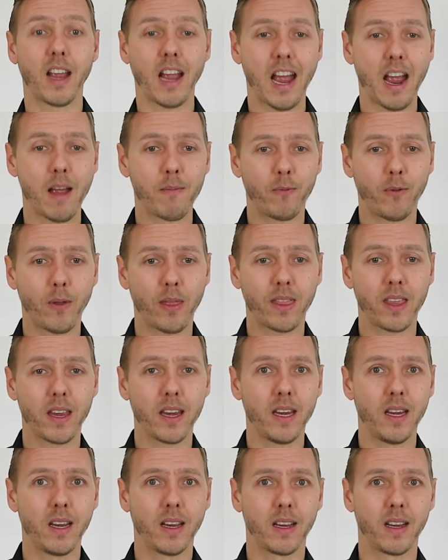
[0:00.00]

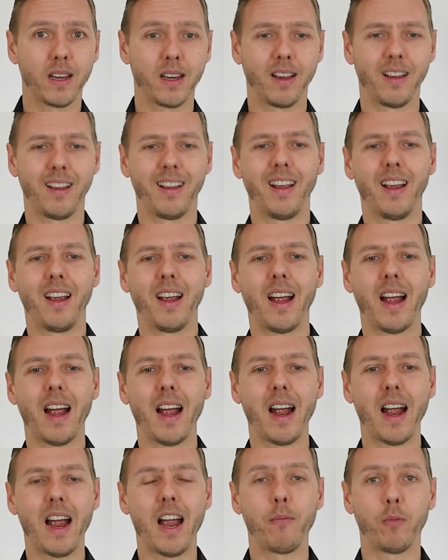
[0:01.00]
empathy,
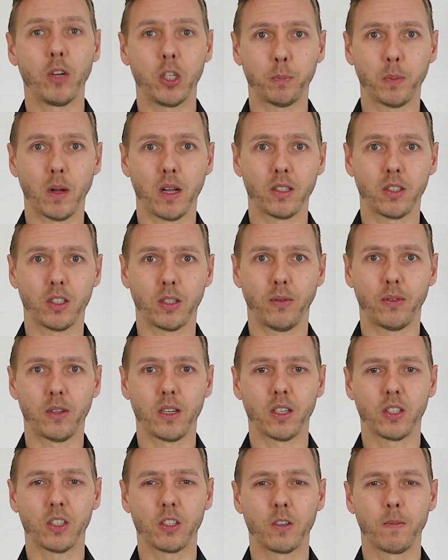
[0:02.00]
and
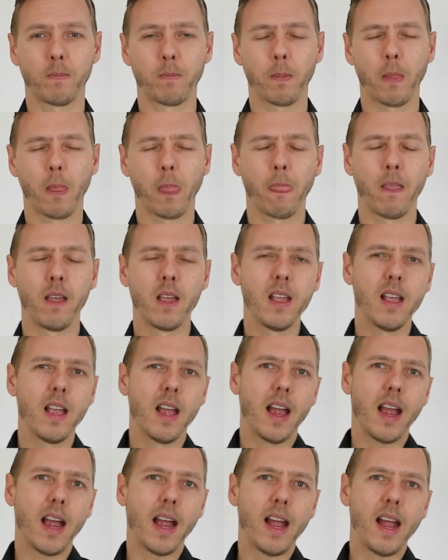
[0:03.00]
responsiveness.
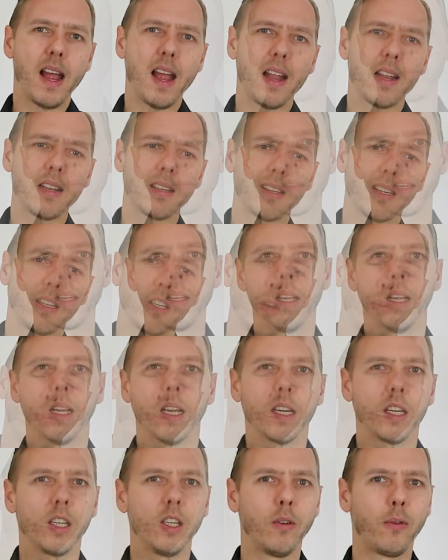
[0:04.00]
And
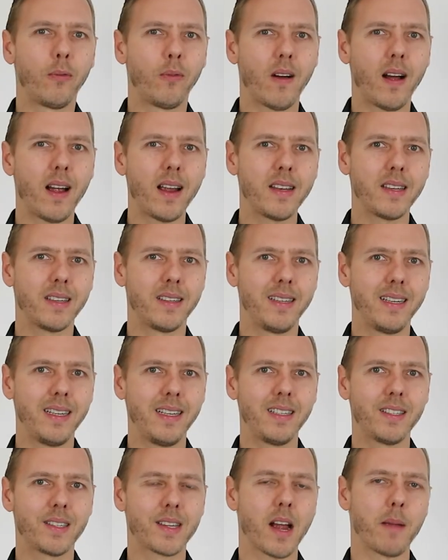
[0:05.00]
you find
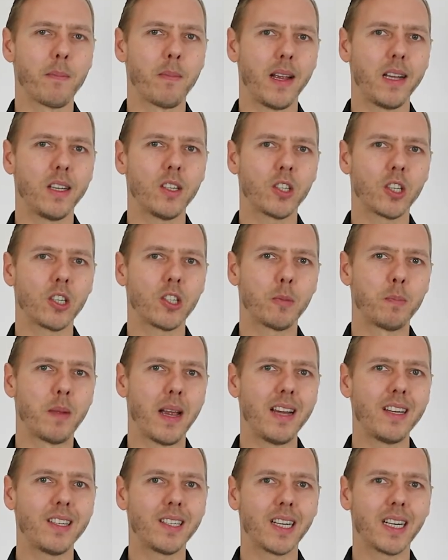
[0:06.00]
these dimensions
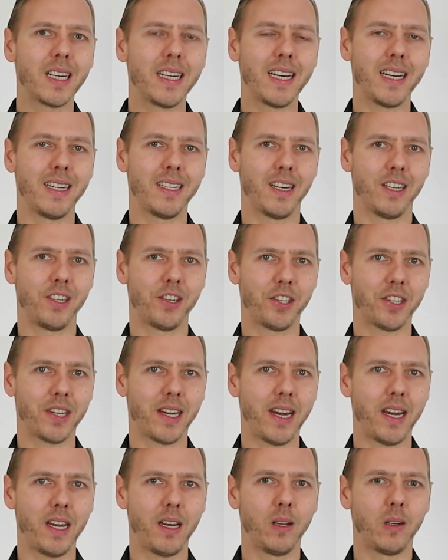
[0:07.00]
basically in a
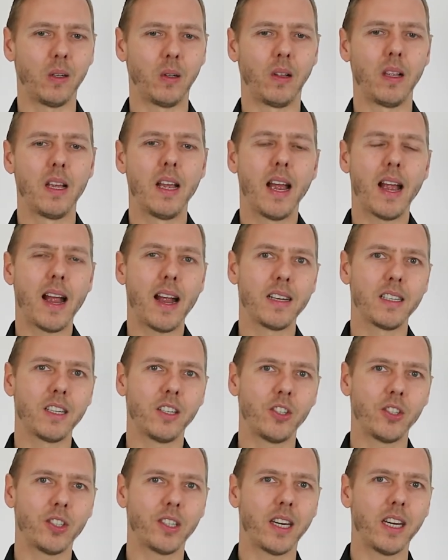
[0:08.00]
scale, and the
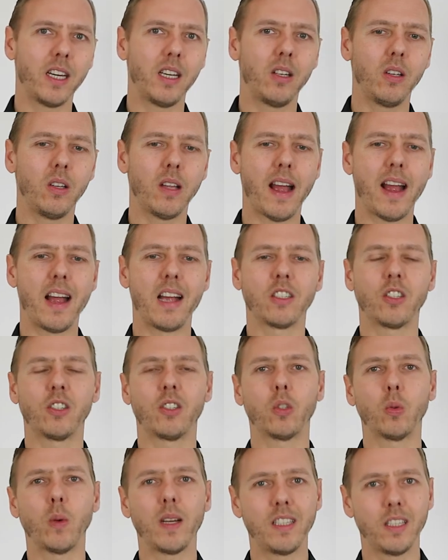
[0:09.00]
scale
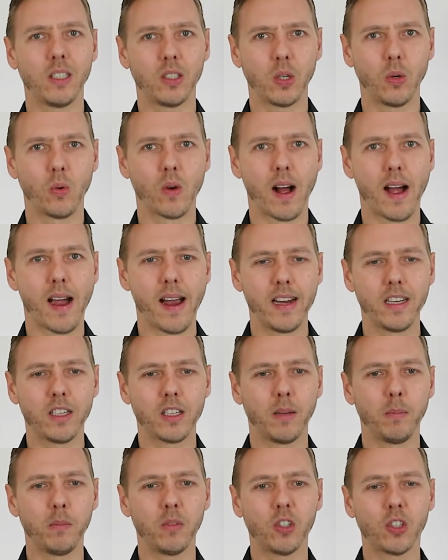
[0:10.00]
has 22
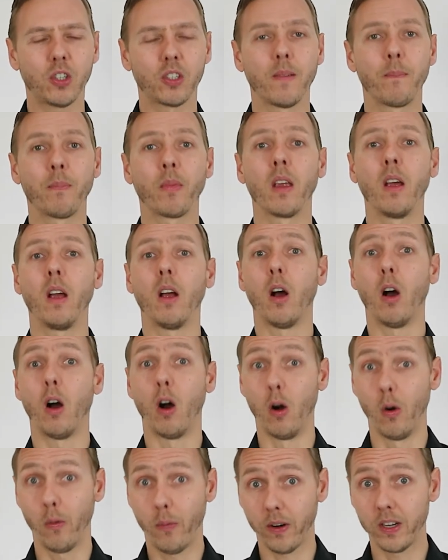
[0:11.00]
items
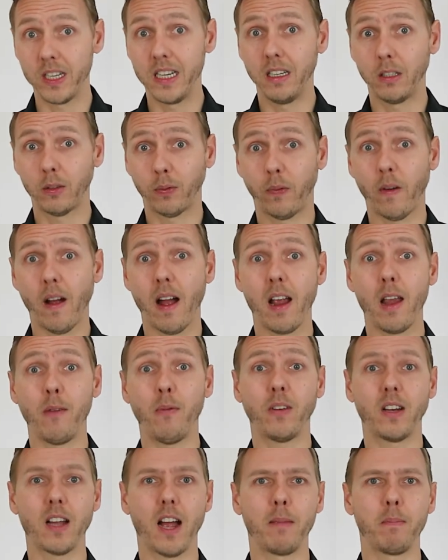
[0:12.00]
over these
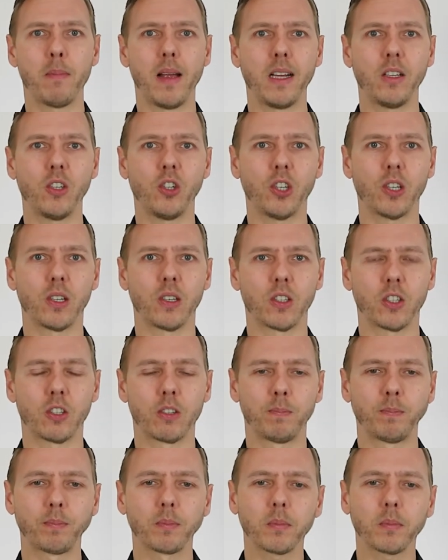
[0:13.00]
5 dimensions.